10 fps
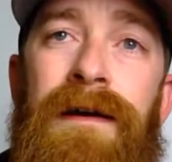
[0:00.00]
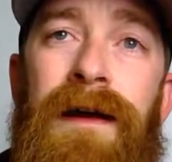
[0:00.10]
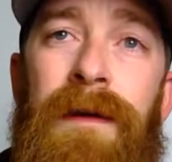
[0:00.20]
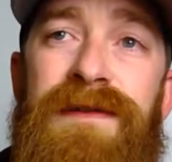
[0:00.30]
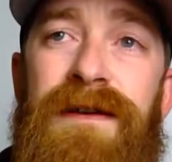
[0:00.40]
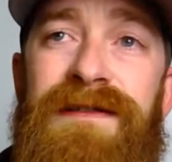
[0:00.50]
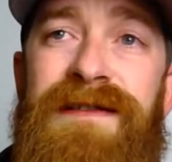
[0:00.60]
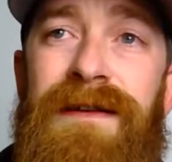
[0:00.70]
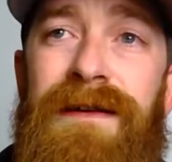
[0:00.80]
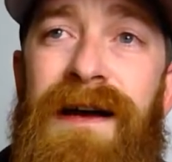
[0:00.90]
Amazon
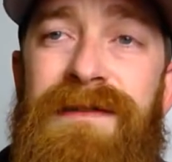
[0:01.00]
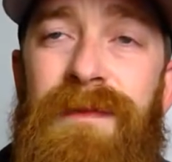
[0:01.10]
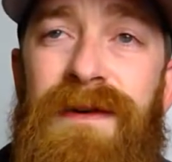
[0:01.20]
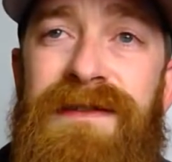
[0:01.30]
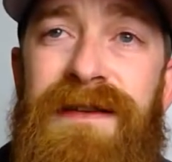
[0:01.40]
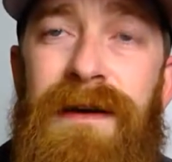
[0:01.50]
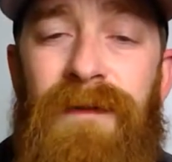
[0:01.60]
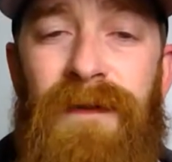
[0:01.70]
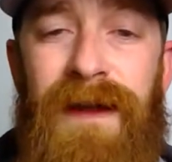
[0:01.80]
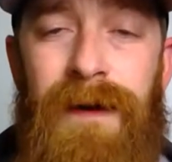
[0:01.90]
still has them on sale
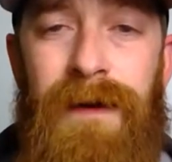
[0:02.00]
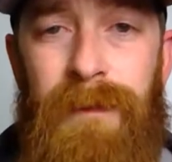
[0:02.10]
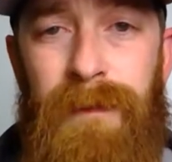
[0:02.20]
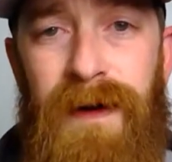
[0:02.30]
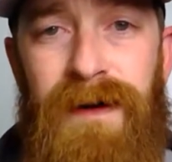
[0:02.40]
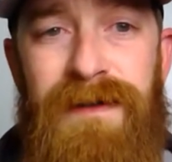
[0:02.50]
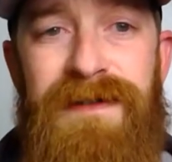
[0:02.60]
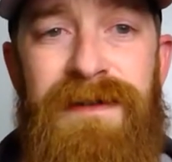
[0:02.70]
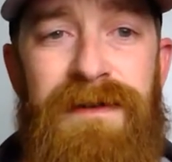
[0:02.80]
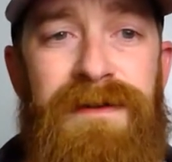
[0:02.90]
for like
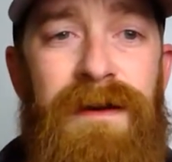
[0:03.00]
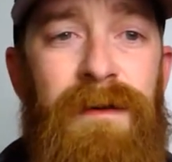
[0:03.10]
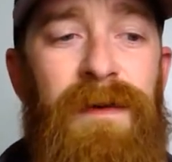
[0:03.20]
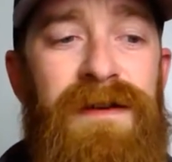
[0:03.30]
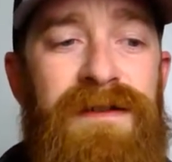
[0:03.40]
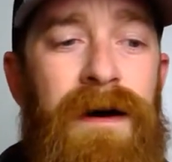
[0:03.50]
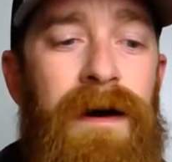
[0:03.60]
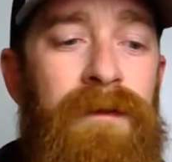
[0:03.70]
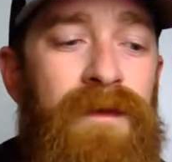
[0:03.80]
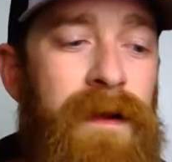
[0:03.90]
$100. That's $100
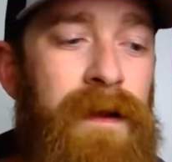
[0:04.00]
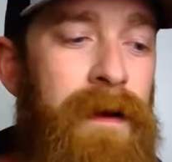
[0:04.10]
off.